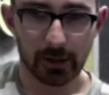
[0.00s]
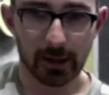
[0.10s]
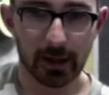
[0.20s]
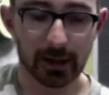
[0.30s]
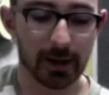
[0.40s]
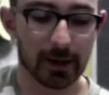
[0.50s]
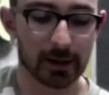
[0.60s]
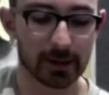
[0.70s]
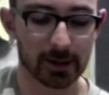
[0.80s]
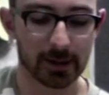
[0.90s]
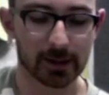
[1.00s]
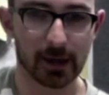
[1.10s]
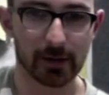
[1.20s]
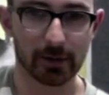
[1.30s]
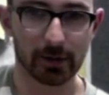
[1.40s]
Okay, now, so that's
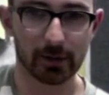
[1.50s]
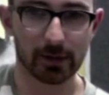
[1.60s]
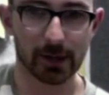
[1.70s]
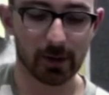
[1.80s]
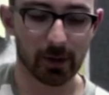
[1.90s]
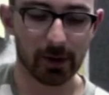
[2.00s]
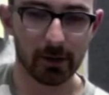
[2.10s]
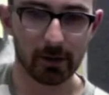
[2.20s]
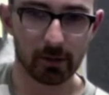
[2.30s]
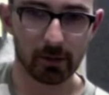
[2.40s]
covering your D minor.